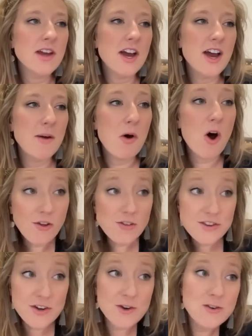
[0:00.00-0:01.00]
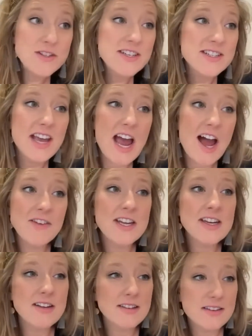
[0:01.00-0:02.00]
Um, also, does having
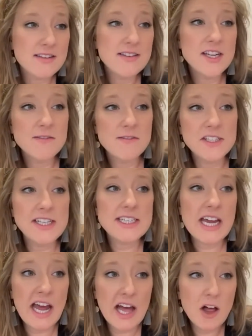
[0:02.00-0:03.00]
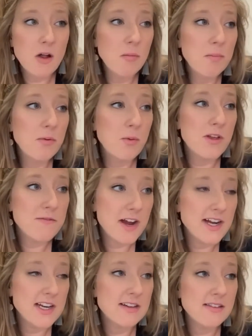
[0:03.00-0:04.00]
an existing fleet help with
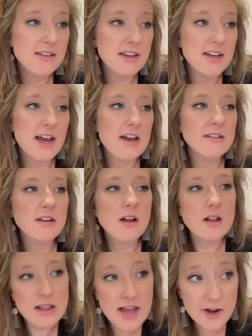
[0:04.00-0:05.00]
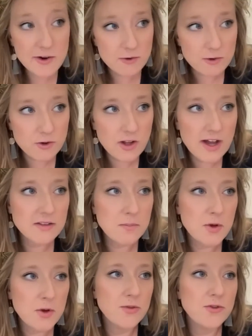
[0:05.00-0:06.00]
financing as collateral as
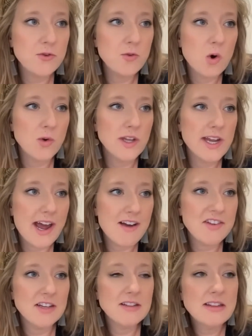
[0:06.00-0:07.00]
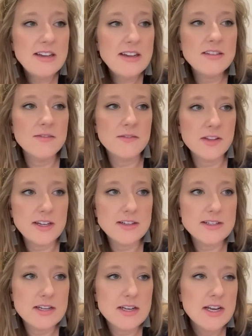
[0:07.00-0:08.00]
opposed to only having a leased
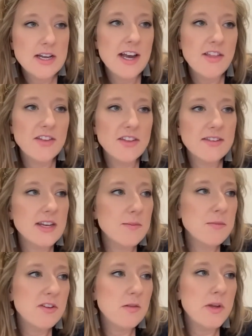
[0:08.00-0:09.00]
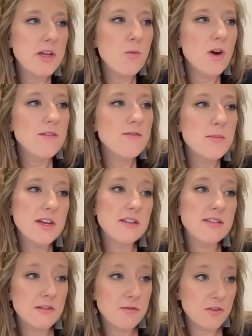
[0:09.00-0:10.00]
fleet? This seems to be one of the
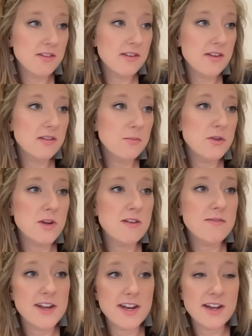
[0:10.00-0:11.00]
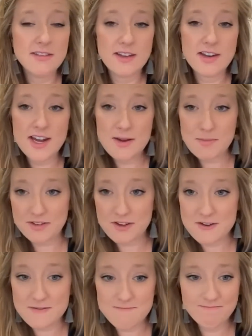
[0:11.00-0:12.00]
biggest differences between FedEx and
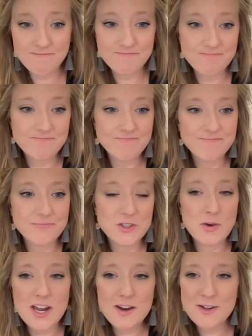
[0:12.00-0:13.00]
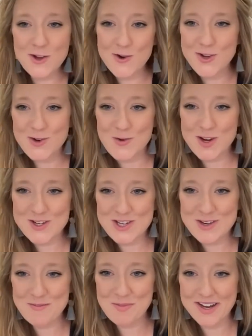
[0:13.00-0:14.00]
Amazon. So, yes. kind of a loaded
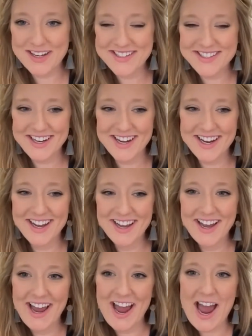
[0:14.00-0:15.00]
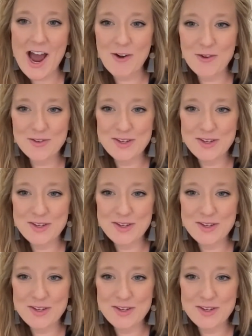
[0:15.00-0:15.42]
question, but uh, how does